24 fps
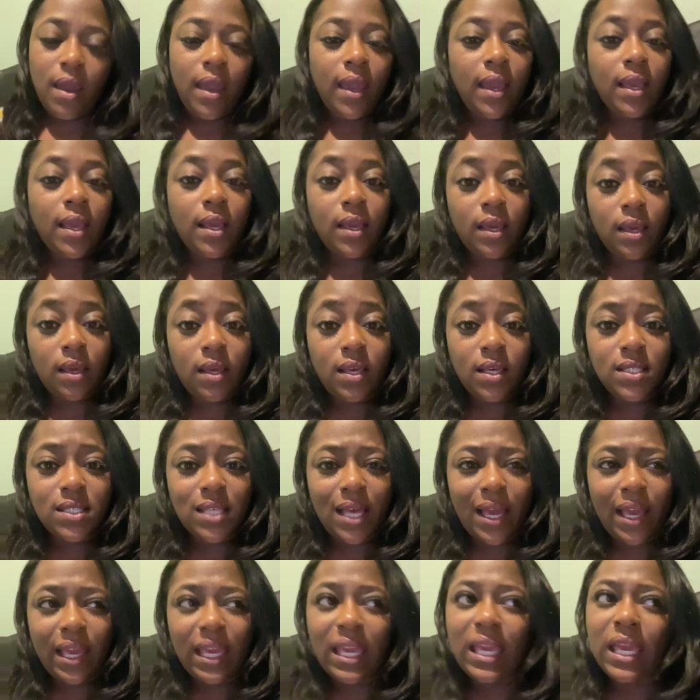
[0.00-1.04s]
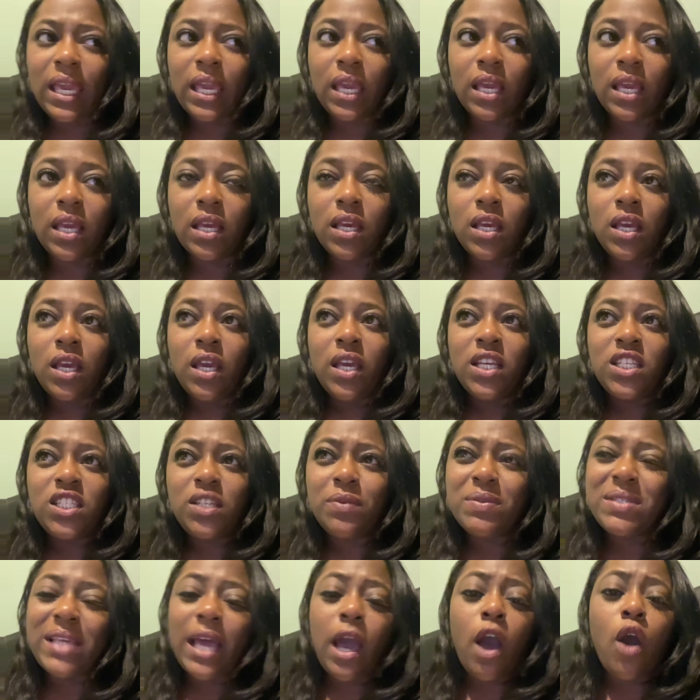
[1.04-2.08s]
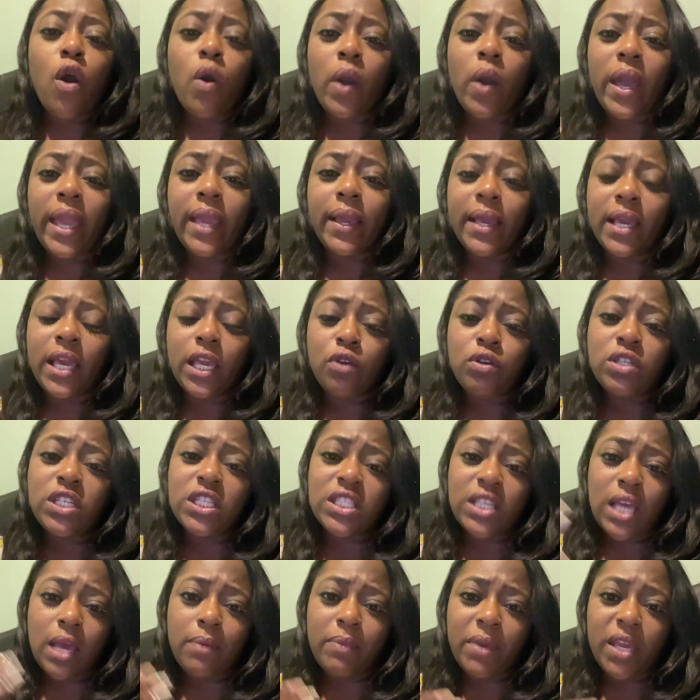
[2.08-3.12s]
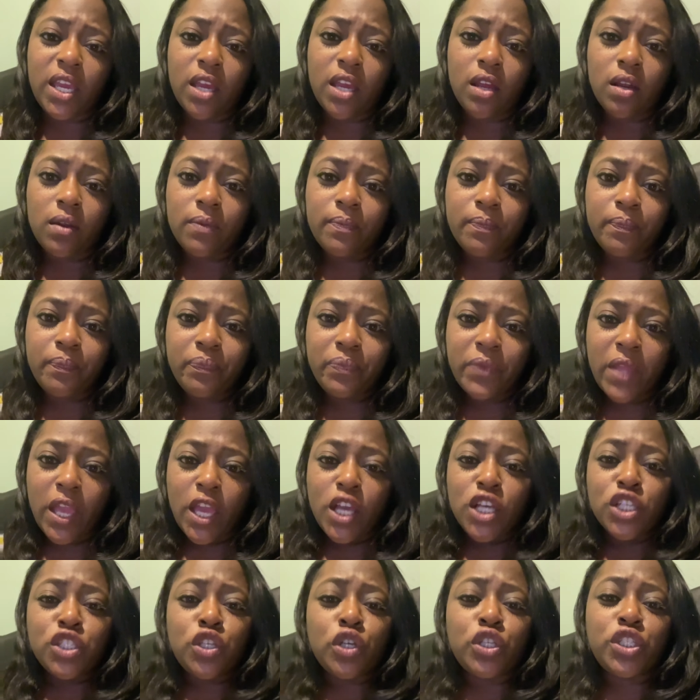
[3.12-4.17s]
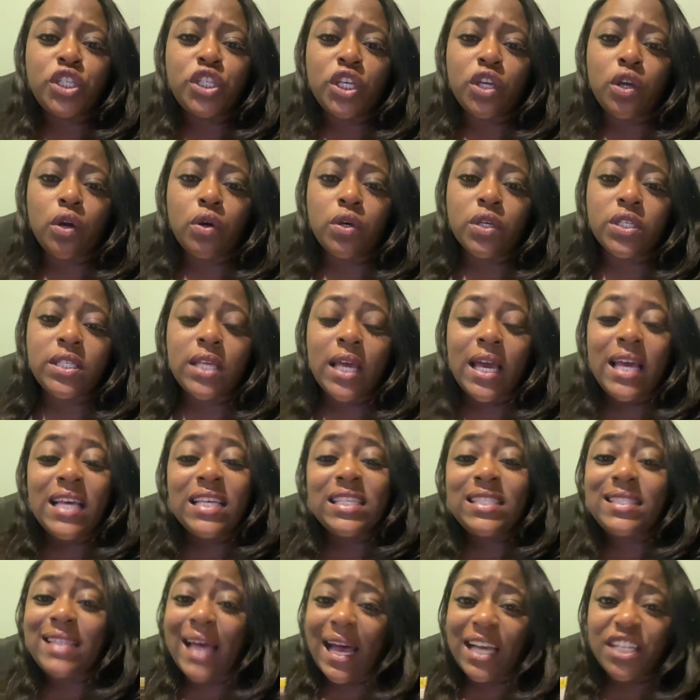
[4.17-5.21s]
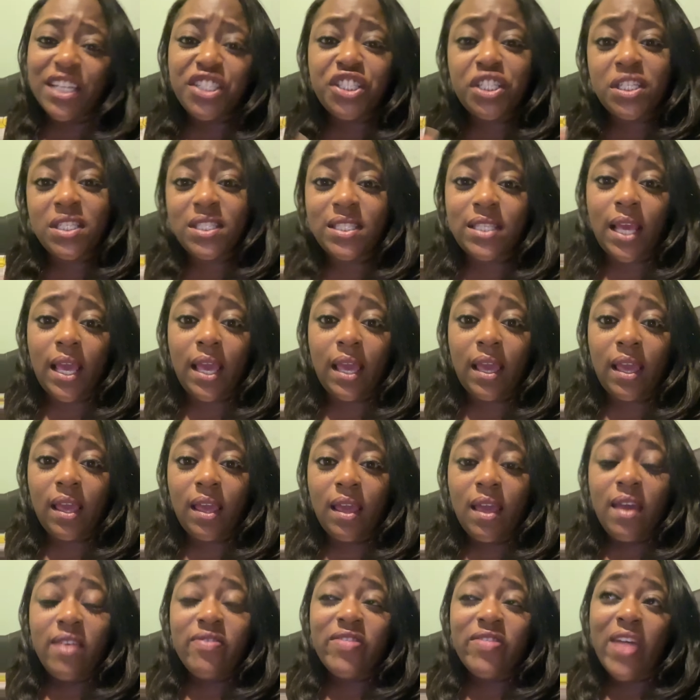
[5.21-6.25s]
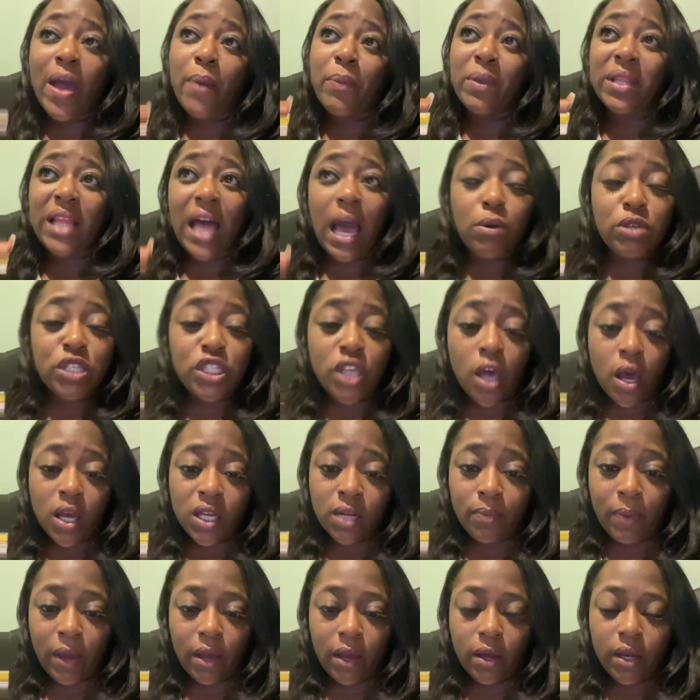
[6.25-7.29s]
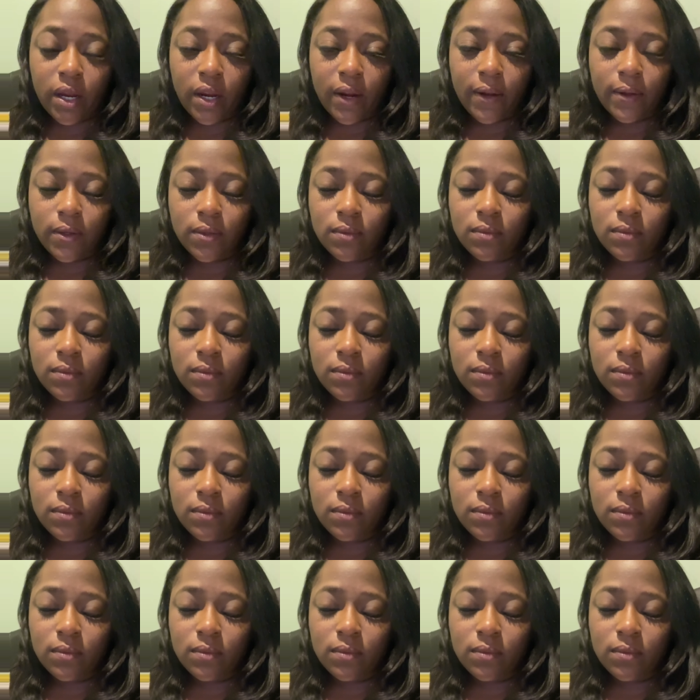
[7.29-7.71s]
And he's like, yeah. She was like, oh, wait, can you just come here? So she goes, Sasha said that Milan was talking about her.